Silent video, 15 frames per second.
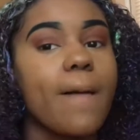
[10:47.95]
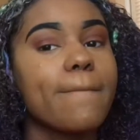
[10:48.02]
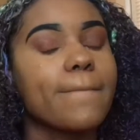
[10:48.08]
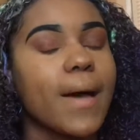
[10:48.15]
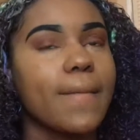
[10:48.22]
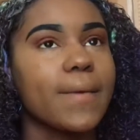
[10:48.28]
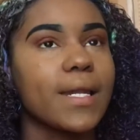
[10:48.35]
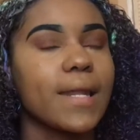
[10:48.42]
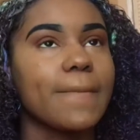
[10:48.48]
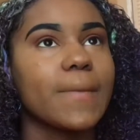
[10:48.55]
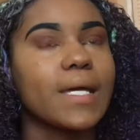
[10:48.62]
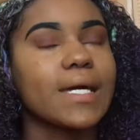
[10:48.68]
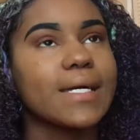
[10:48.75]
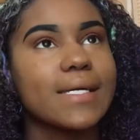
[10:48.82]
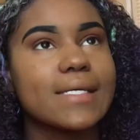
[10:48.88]
my money
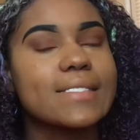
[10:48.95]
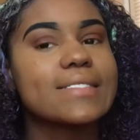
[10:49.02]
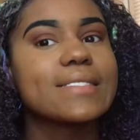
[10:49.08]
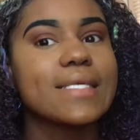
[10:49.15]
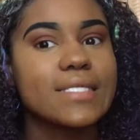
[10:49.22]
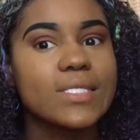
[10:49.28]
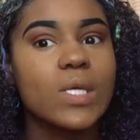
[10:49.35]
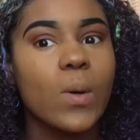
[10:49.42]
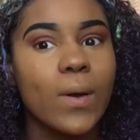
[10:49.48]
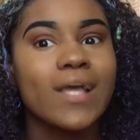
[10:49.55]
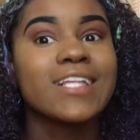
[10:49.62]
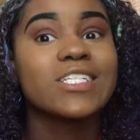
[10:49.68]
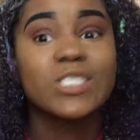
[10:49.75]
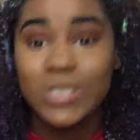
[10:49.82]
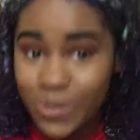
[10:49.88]
because it's
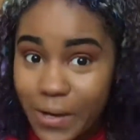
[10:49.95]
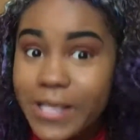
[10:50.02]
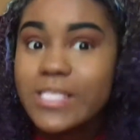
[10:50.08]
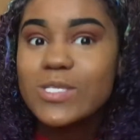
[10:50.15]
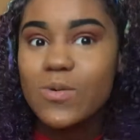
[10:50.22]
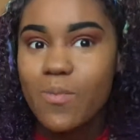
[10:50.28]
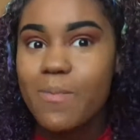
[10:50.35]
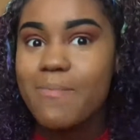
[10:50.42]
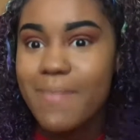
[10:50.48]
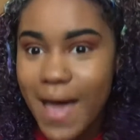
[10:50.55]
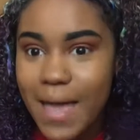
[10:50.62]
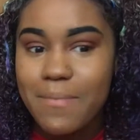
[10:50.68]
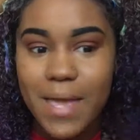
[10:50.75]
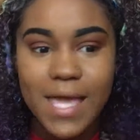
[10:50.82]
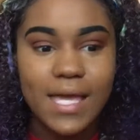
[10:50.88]
going straight to
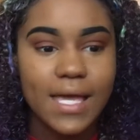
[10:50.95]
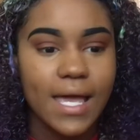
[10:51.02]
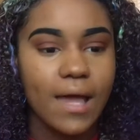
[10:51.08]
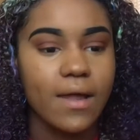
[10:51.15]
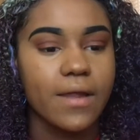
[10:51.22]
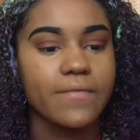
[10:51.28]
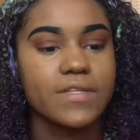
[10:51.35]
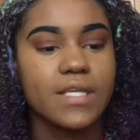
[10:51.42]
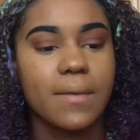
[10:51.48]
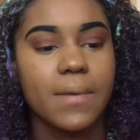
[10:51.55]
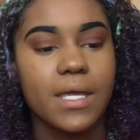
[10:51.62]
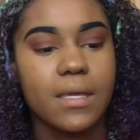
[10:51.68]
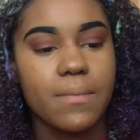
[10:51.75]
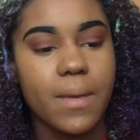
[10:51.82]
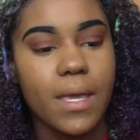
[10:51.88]
my bank account every time I
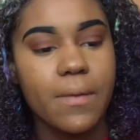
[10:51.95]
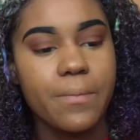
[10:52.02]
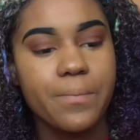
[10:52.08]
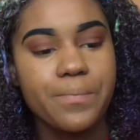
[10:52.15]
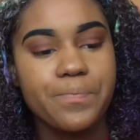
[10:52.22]
get paid.